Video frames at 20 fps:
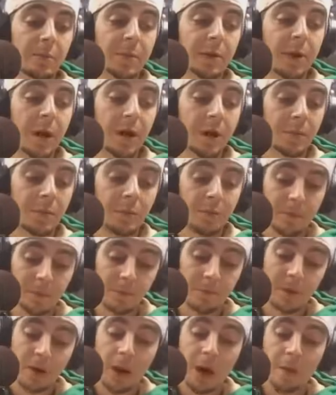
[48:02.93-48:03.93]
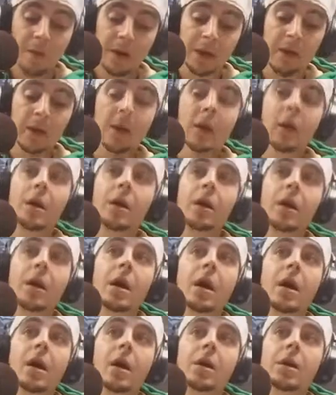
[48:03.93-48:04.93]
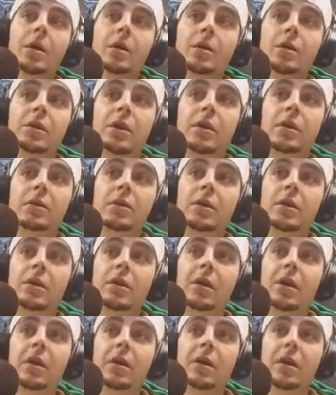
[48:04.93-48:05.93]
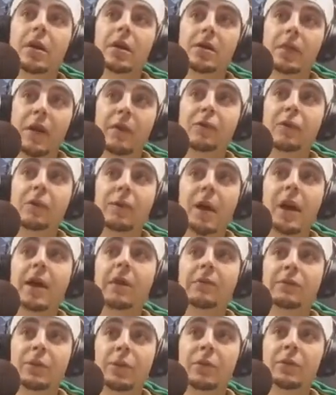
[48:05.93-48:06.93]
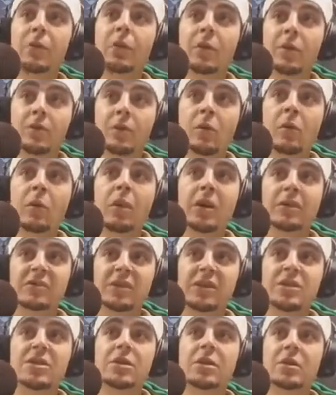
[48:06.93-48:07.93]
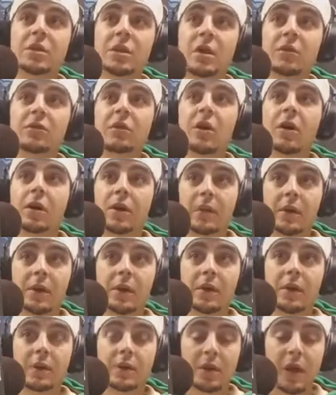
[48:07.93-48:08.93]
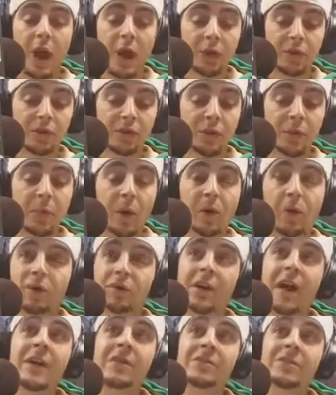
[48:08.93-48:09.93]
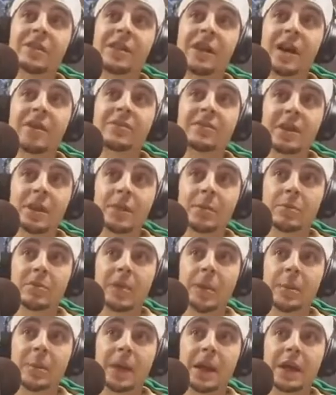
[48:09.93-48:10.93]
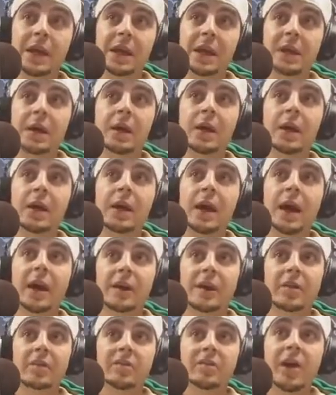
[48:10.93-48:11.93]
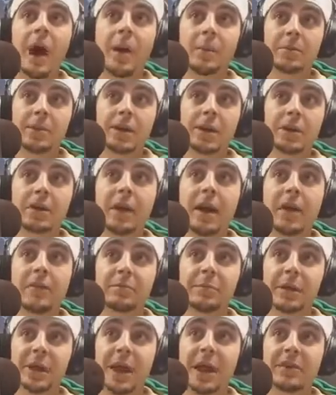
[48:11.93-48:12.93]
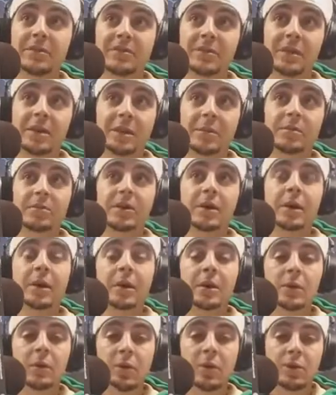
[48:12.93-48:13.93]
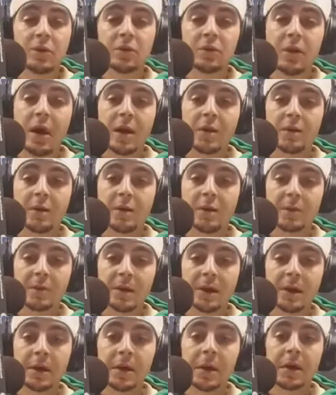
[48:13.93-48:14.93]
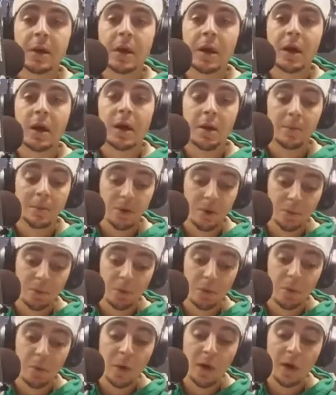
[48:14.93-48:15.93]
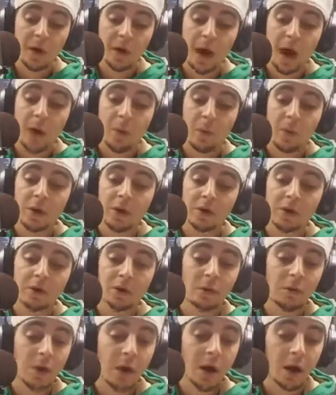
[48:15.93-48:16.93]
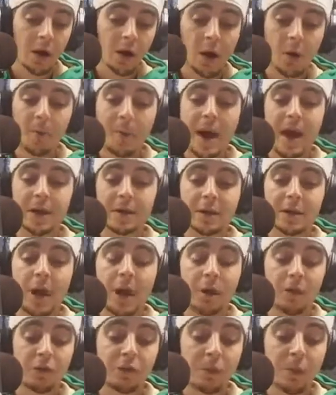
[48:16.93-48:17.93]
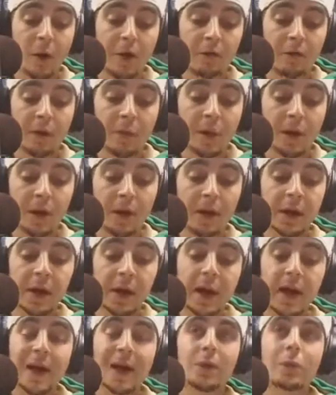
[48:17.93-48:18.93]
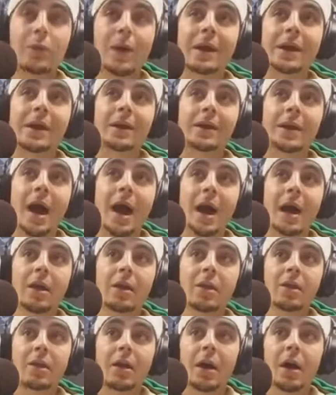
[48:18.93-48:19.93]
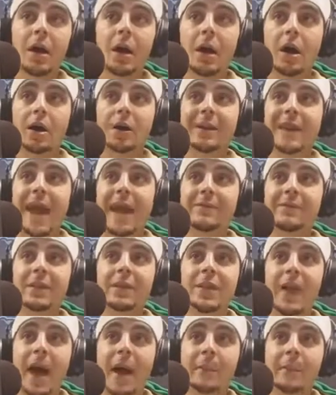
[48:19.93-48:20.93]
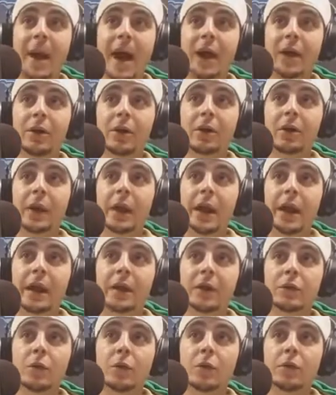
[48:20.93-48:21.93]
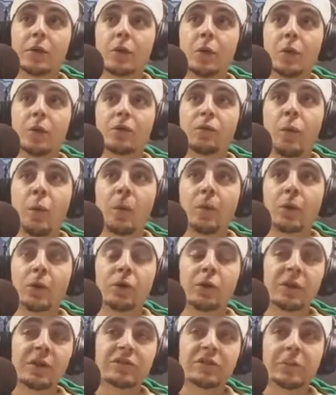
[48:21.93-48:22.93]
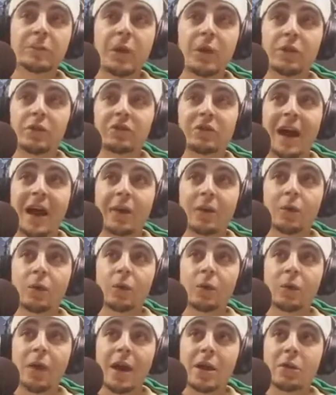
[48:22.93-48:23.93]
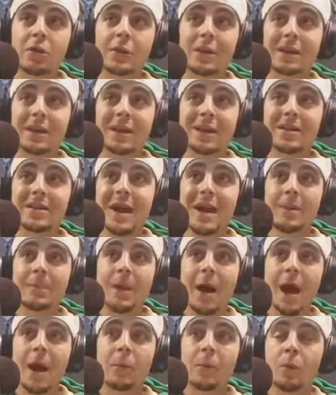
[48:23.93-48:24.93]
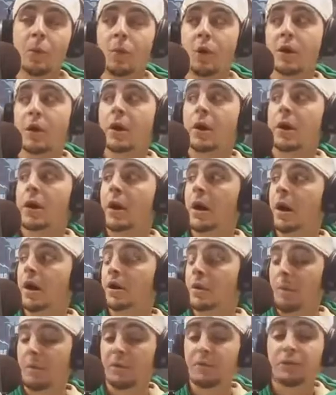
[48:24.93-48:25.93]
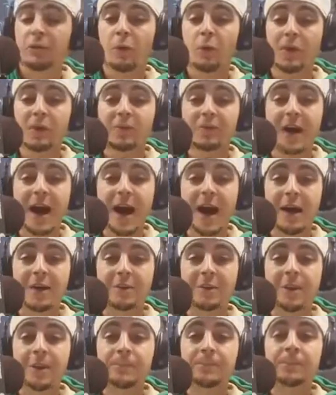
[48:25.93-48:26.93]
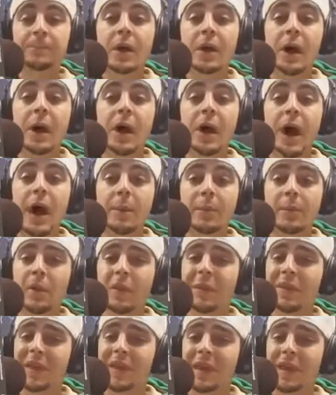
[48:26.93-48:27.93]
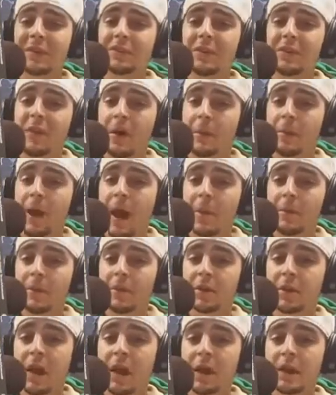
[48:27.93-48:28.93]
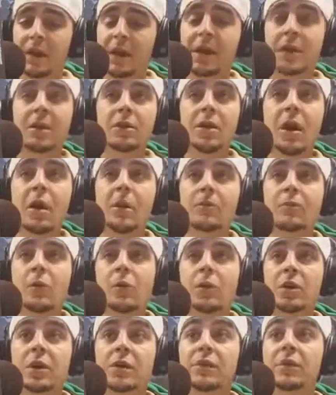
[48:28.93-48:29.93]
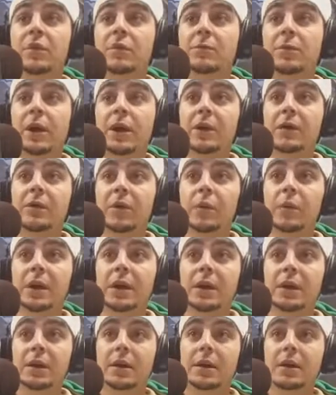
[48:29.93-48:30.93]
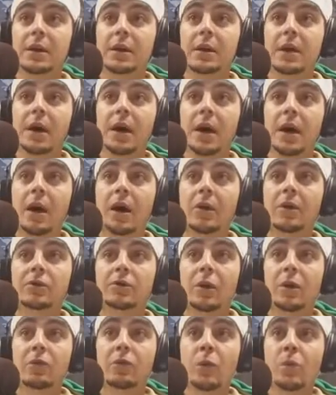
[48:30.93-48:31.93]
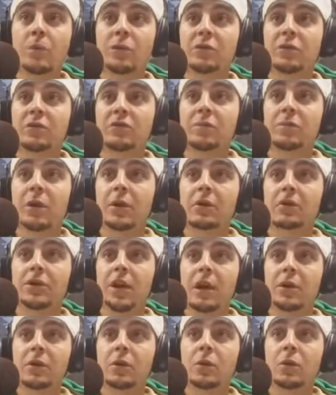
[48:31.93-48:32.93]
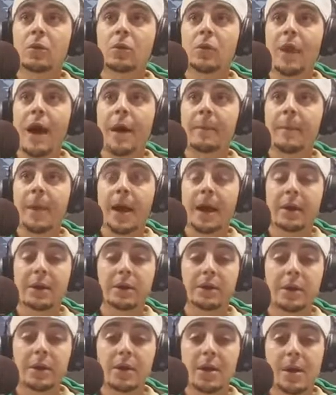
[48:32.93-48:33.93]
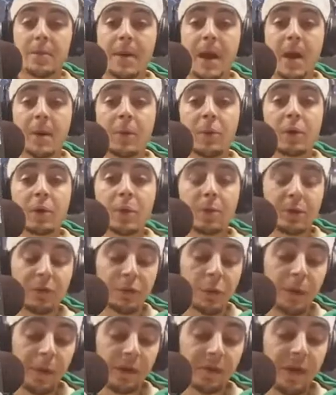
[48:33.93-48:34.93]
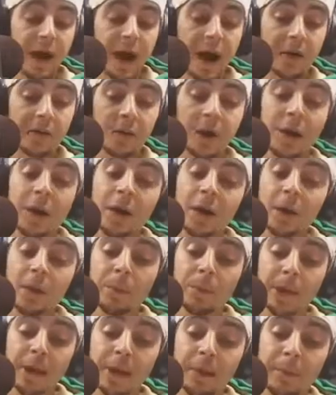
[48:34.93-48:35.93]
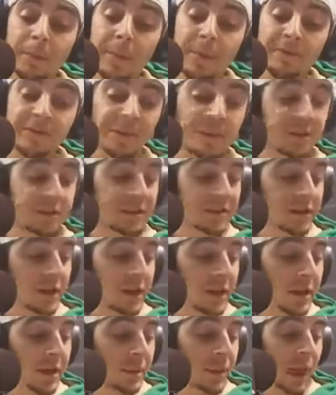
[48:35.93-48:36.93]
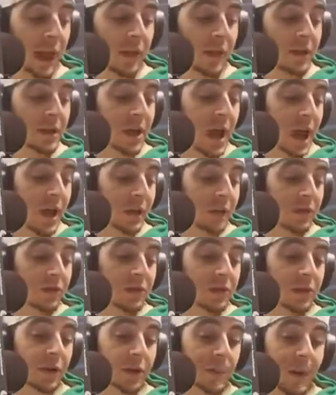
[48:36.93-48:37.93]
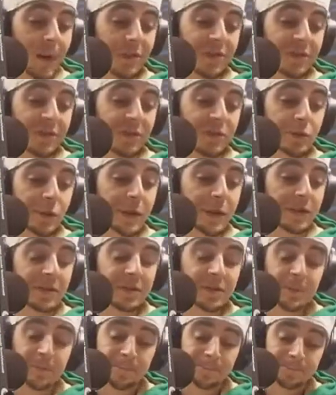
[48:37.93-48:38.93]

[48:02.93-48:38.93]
becoming a level playing field more and more as each year goes on in college football. There's FCS teams competing against top tier FBS teams, which is crazy to me. But real quick, I want to go back to college football for a minute and recognize Navy linebacker and former Christian Brothers High School graduate DJ Palmore, number 45. I believe, if I'm not mistaken, he is up for Defensive Player of the Week. So former Christian Brothers High School linebacker DJ Palmore, number 45, he'll be in Memphis playing the Tigers here in about 6 weeks.